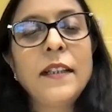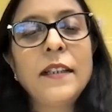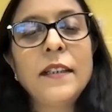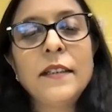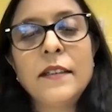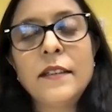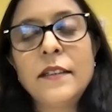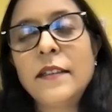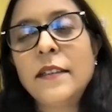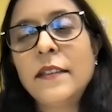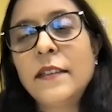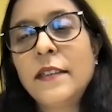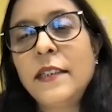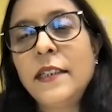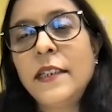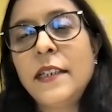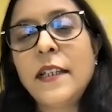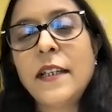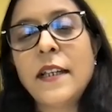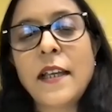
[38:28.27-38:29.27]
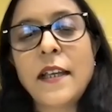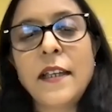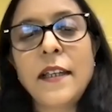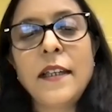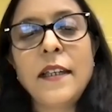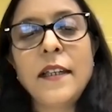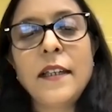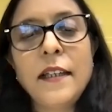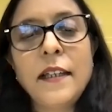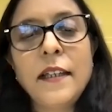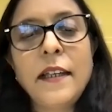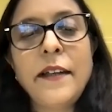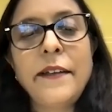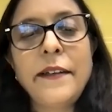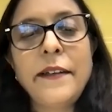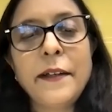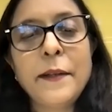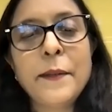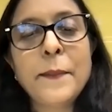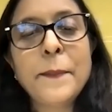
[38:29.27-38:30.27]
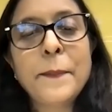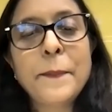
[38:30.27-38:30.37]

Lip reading: the D&I area.